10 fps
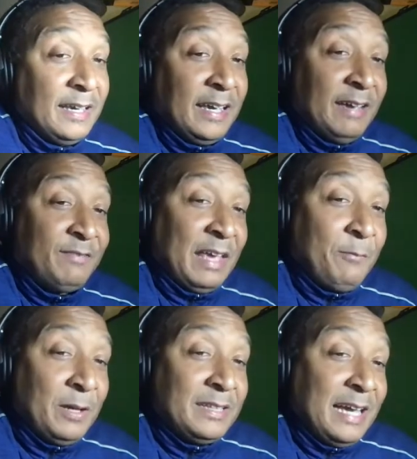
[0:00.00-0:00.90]
If they
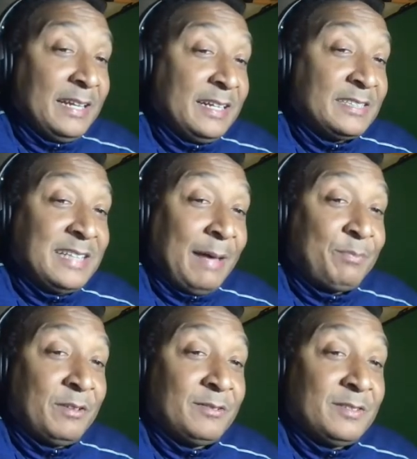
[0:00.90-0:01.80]
went down there to stop
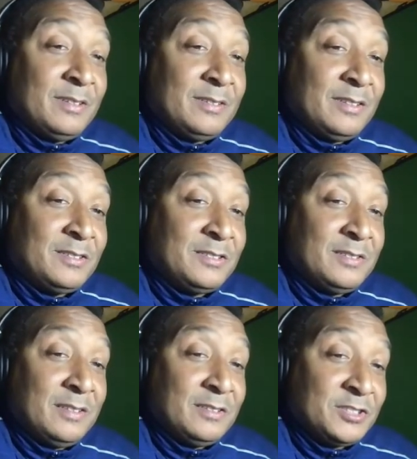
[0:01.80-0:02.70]

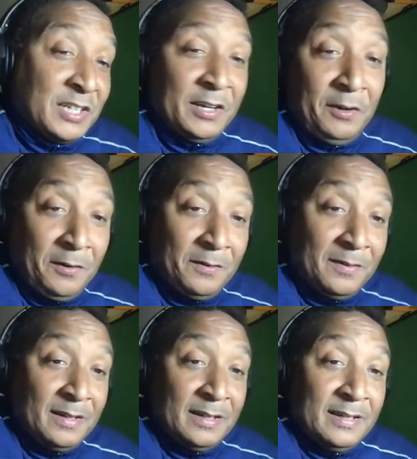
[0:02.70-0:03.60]
the steal,
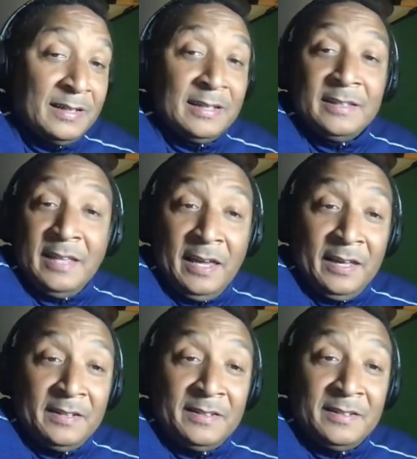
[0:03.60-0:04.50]

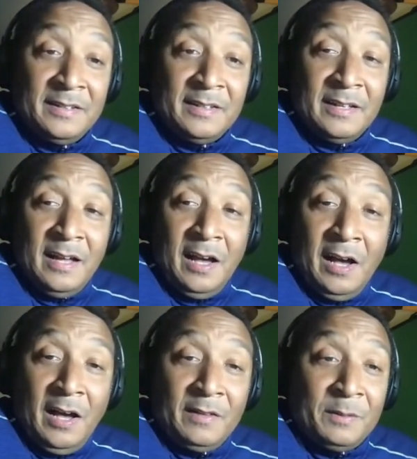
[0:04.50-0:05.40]
then
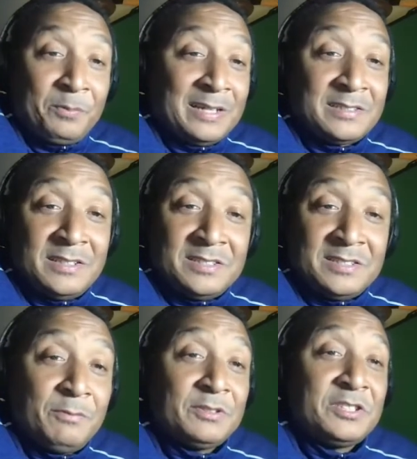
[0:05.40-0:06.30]
the
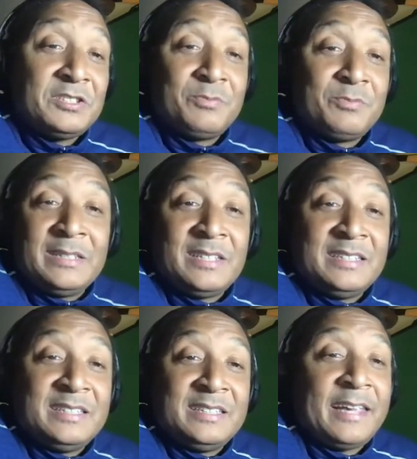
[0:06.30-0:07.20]
presidency was just
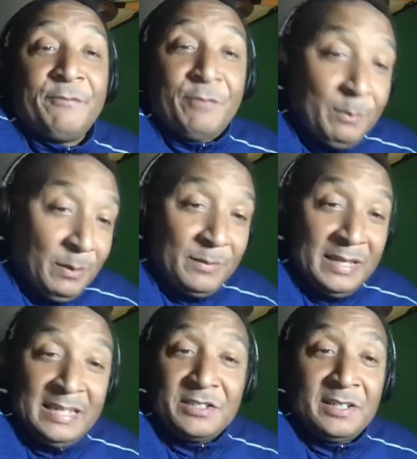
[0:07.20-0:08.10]
basically taken from
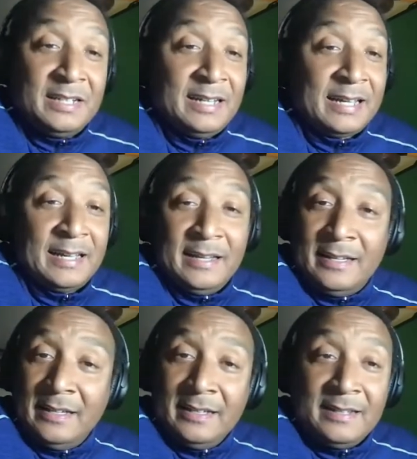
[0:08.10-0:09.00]
them easier than like
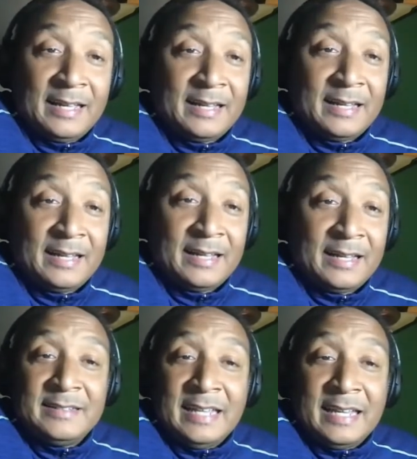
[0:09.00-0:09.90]
a
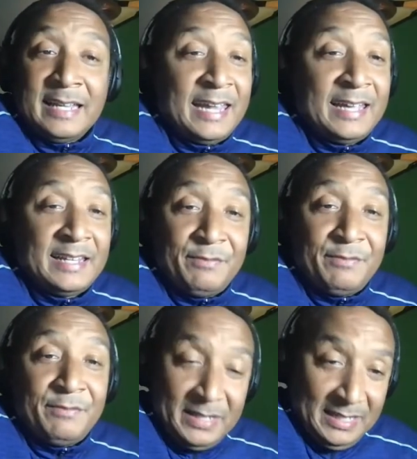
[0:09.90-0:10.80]
kid taking candy from a
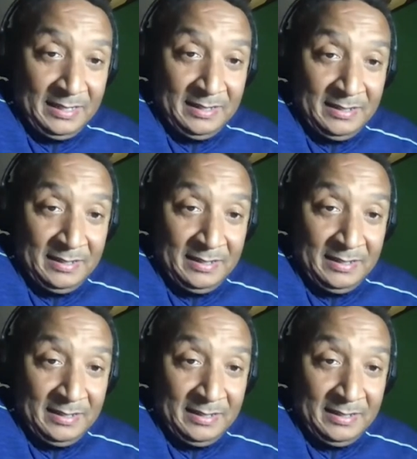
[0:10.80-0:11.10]
kid.